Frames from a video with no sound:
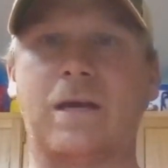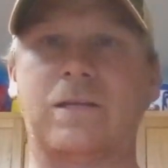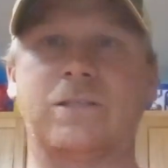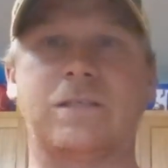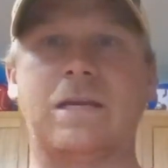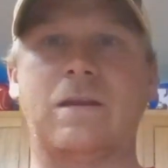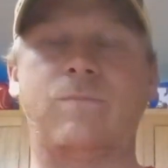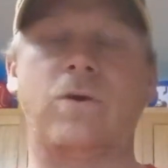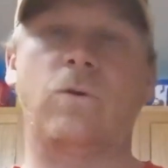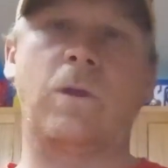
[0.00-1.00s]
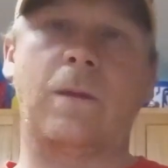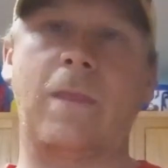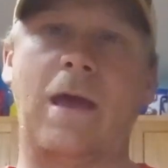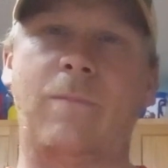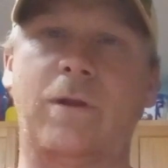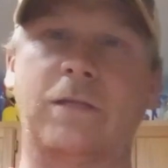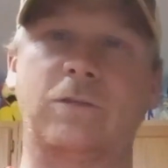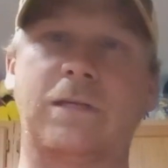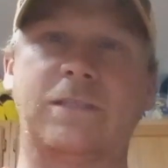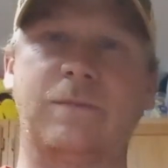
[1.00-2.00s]
I just needed to build on that, but I
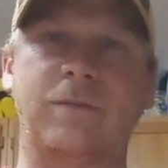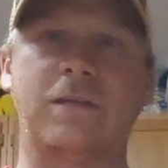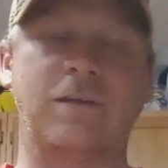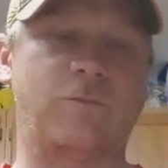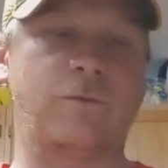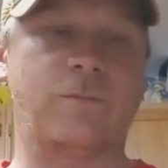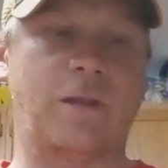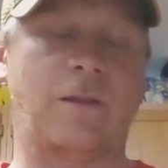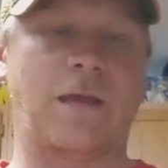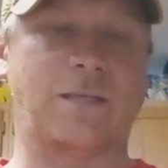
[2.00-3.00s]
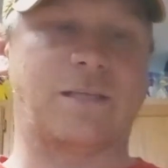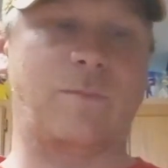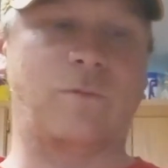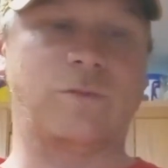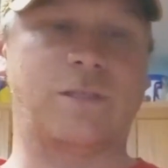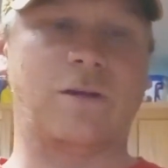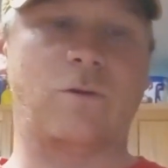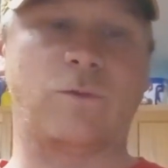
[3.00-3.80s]
tried something different than the last time I was there,